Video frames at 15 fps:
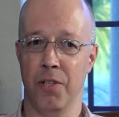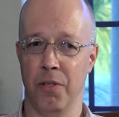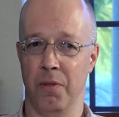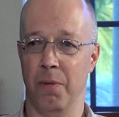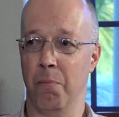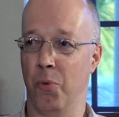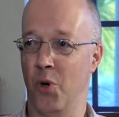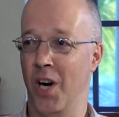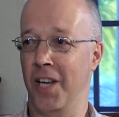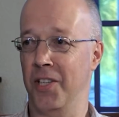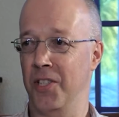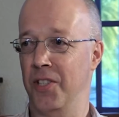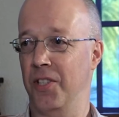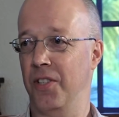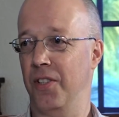to
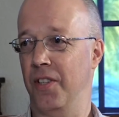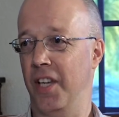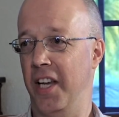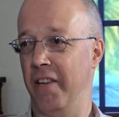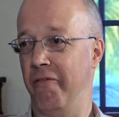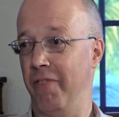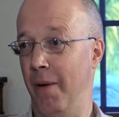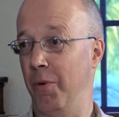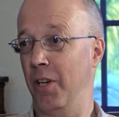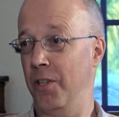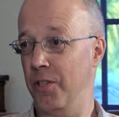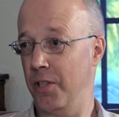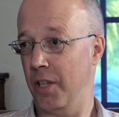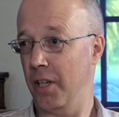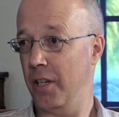embrace their feminine
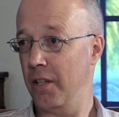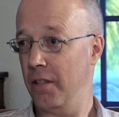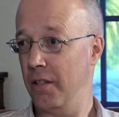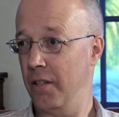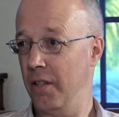side.